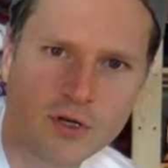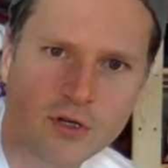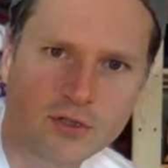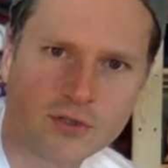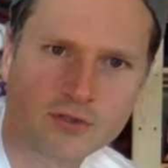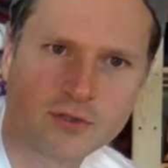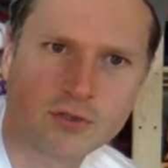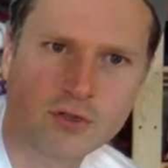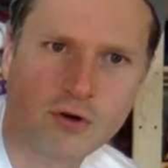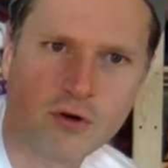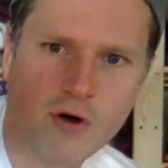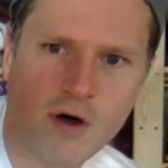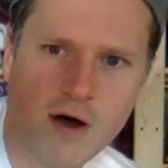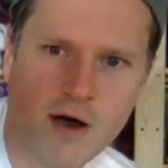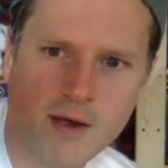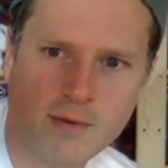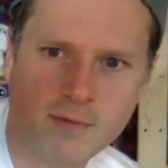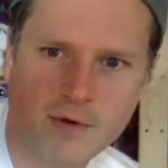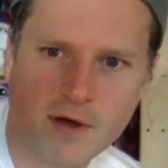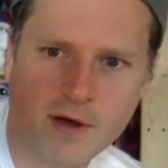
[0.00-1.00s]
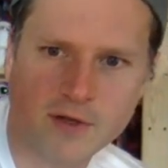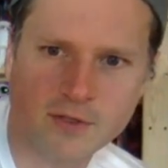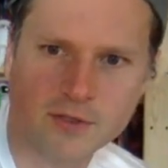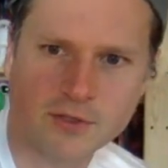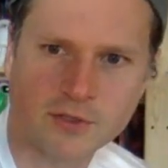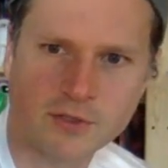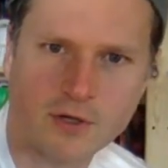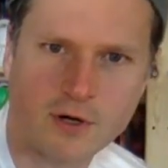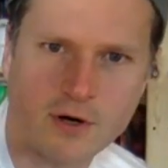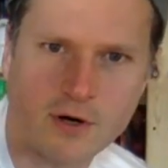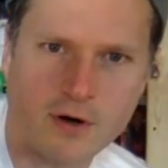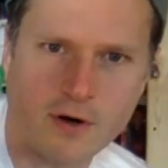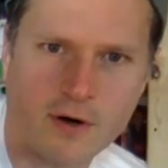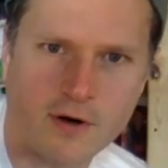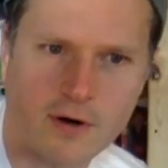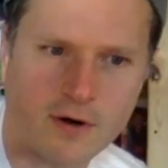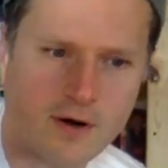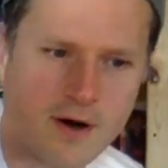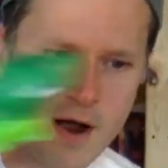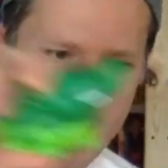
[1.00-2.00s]
So I'm not
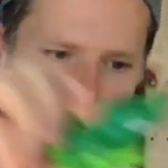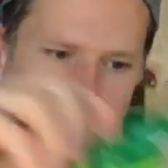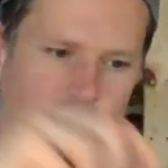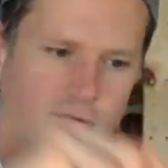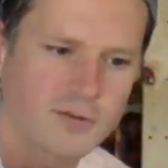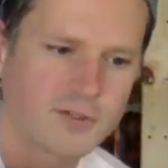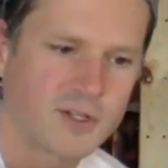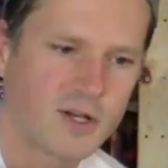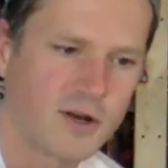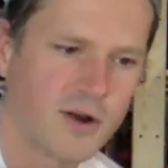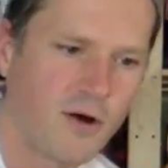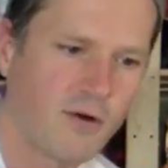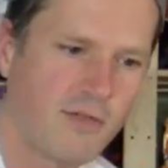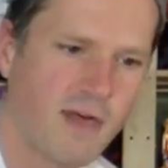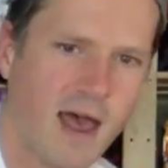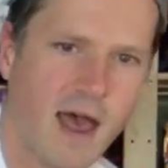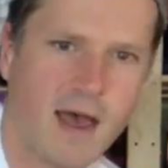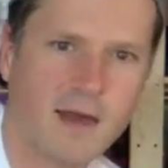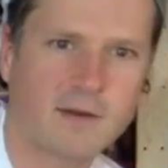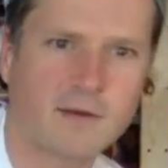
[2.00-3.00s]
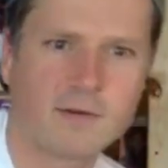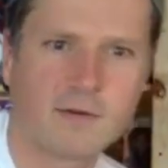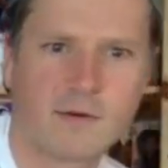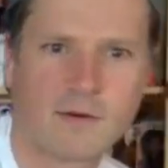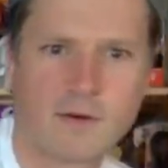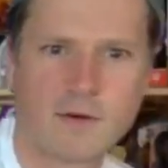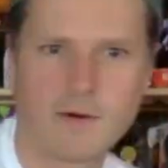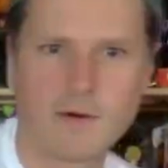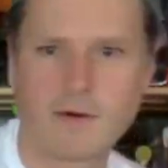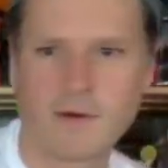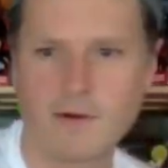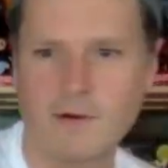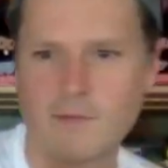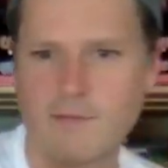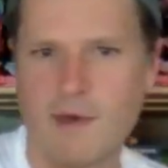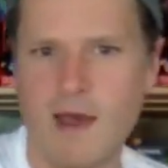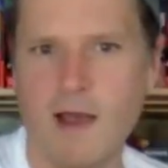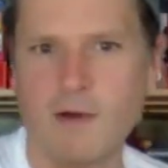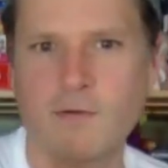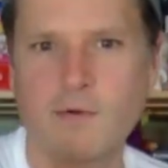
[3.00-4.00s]
sure. I used to know that
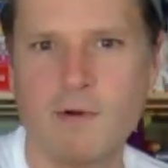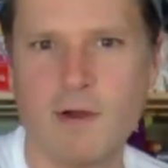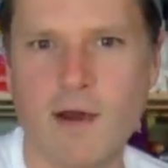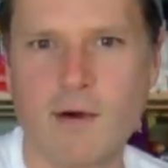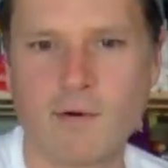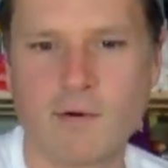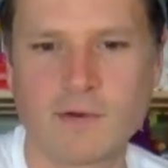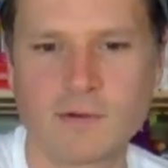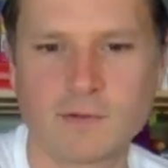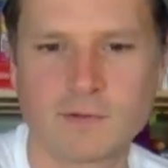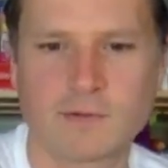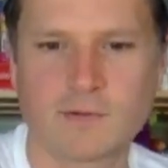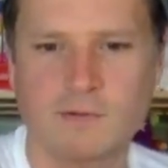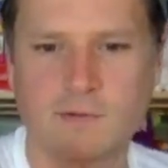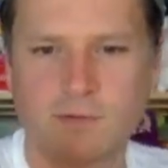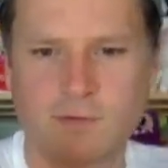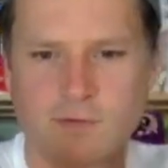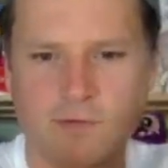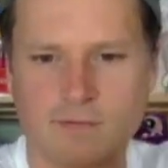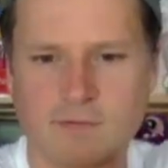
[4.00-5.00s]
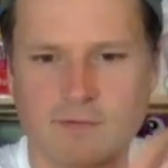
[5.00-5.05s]
back when I was